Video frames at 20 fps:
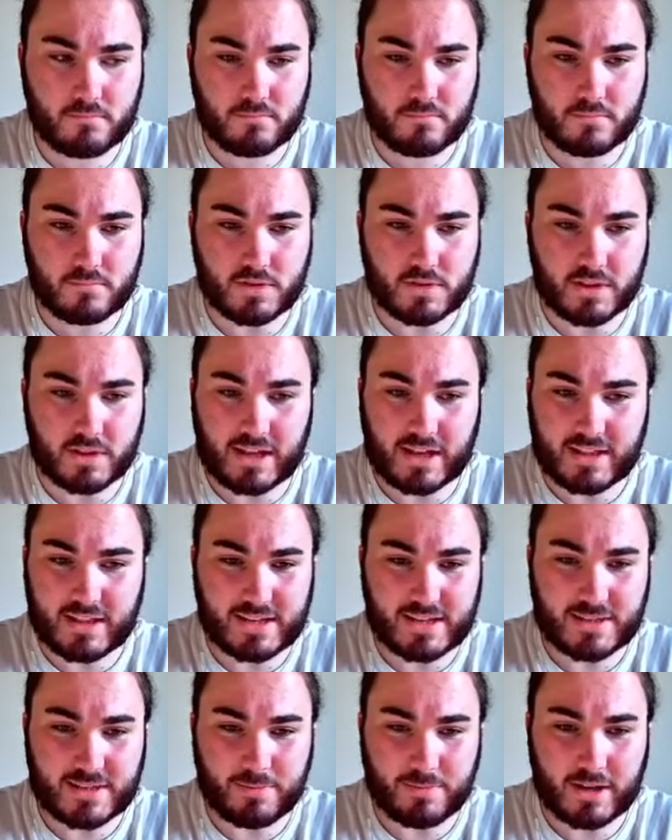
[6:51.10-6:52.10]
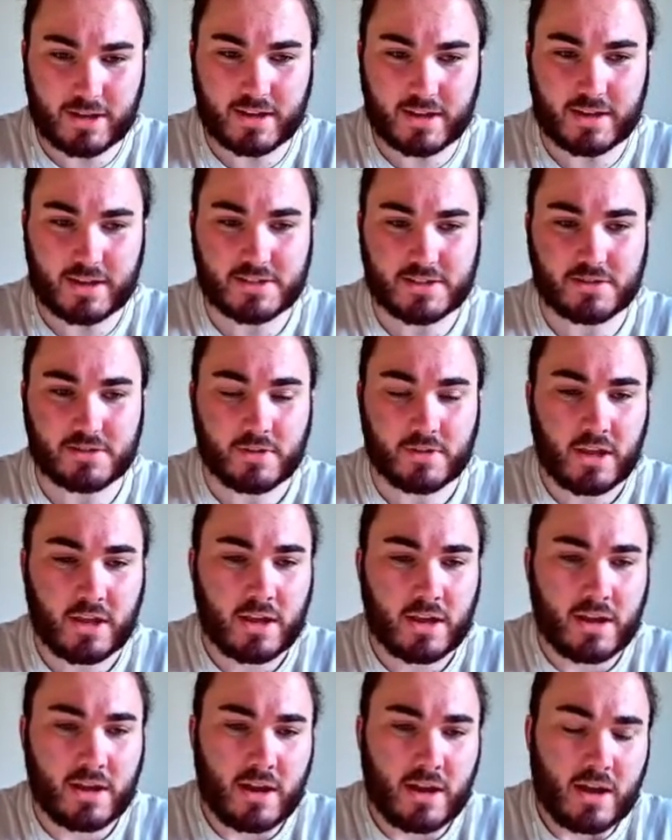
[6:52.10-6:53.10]
So that's the plan, guys. So
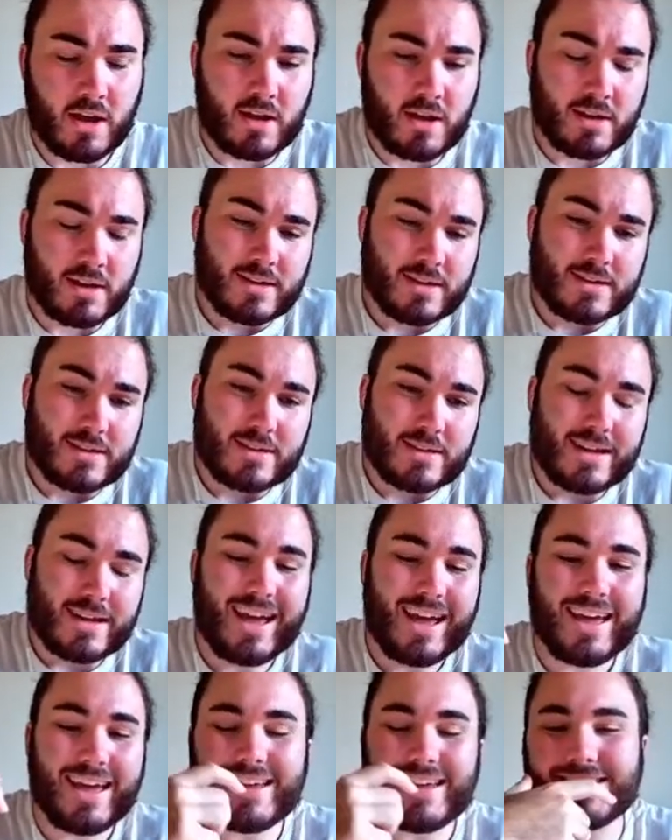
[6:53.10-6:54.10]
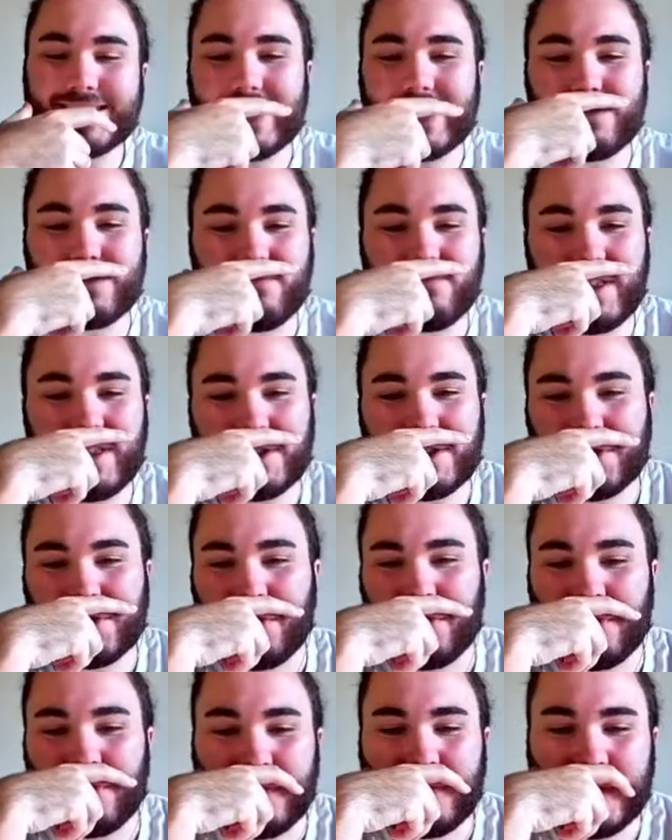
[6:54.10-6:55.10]
it's really
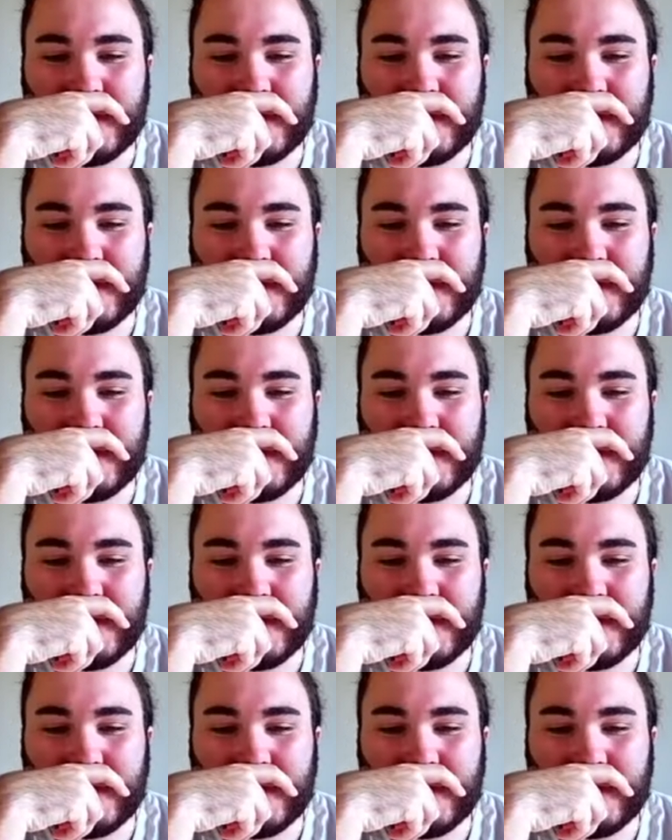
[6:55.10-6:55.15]
tough.